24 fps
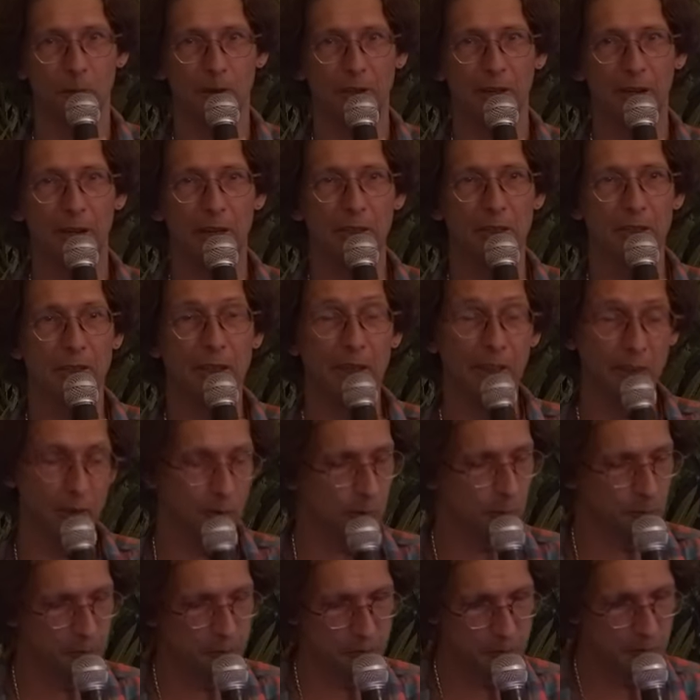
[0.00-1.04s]
Okay, they
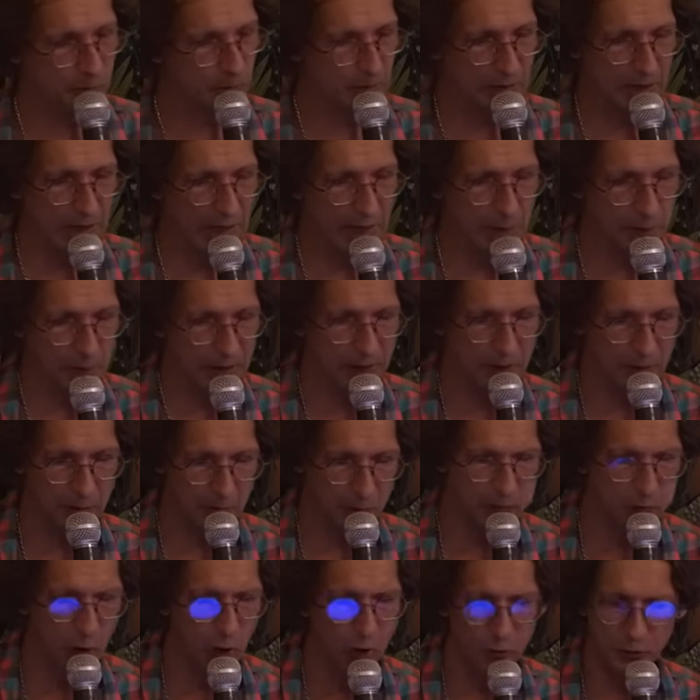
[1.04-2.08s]
can
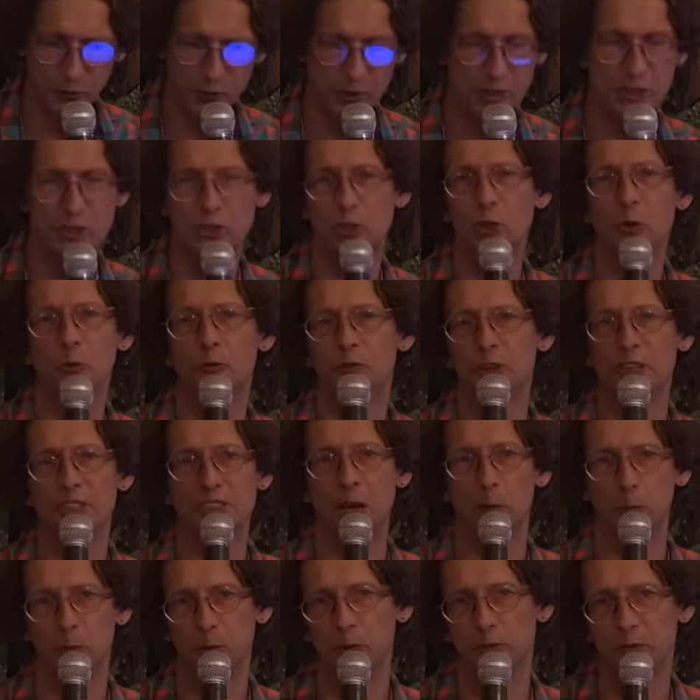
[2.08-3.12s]
eliminate 432, for
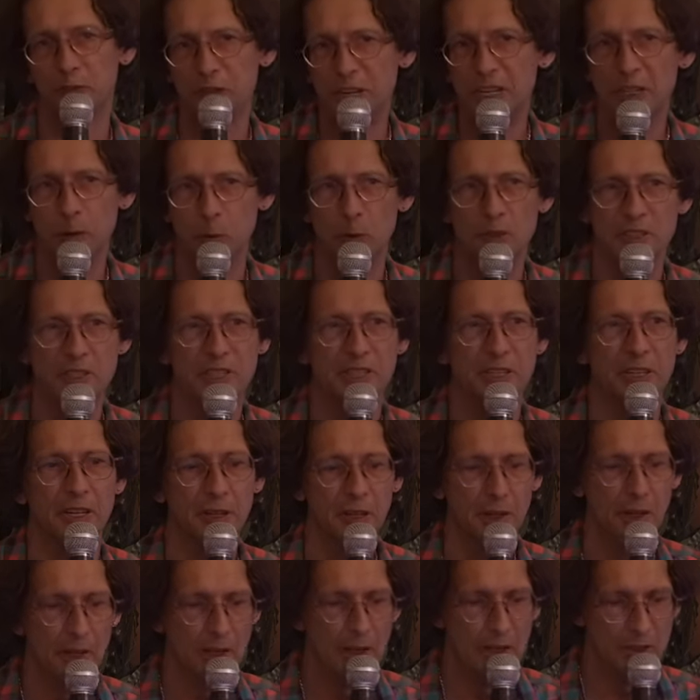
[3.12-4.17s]
example,
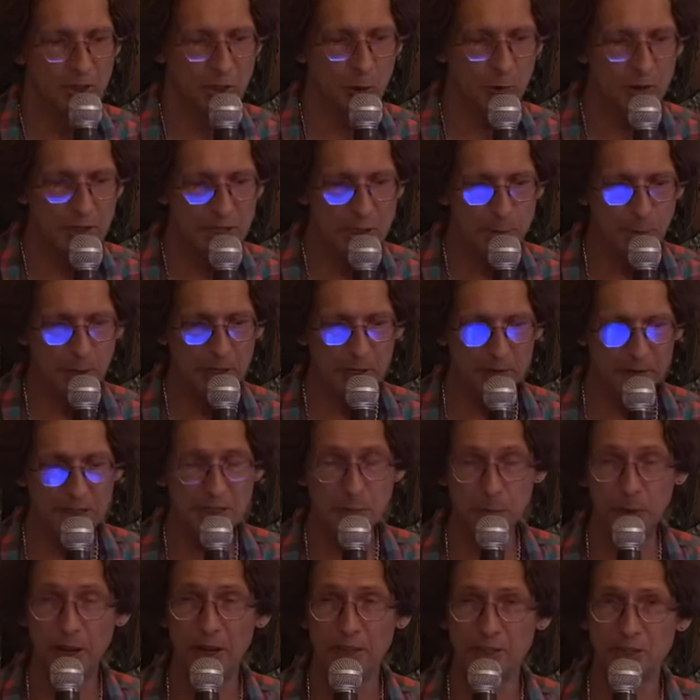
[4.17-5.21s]
frequency. So these,
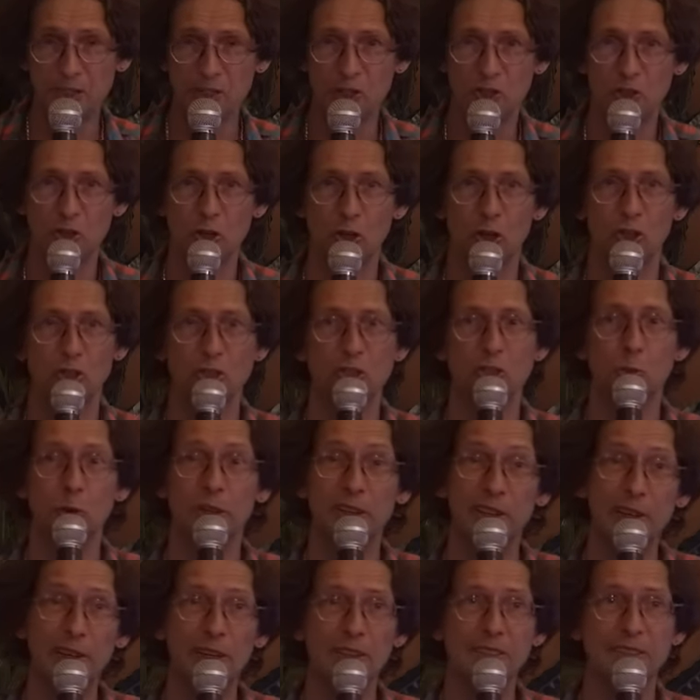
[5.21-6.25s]
these places, churches, were
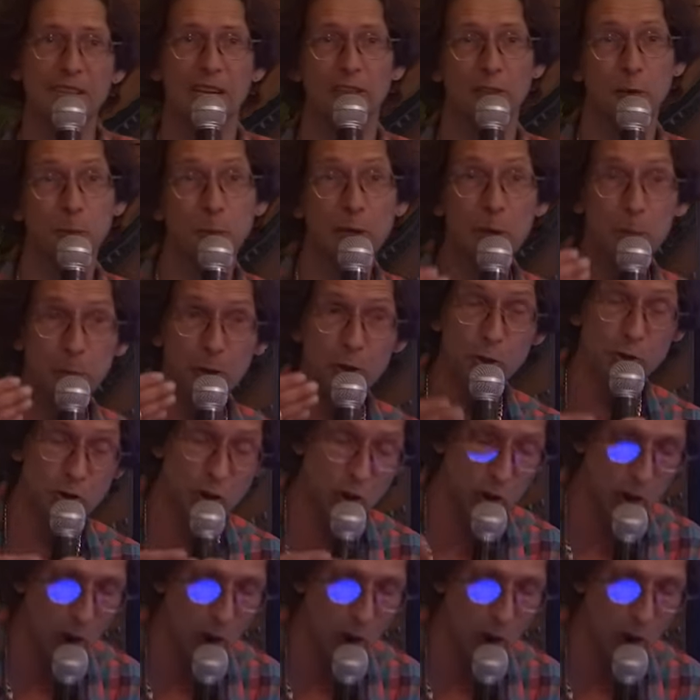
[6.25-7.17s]
healing centers. People used to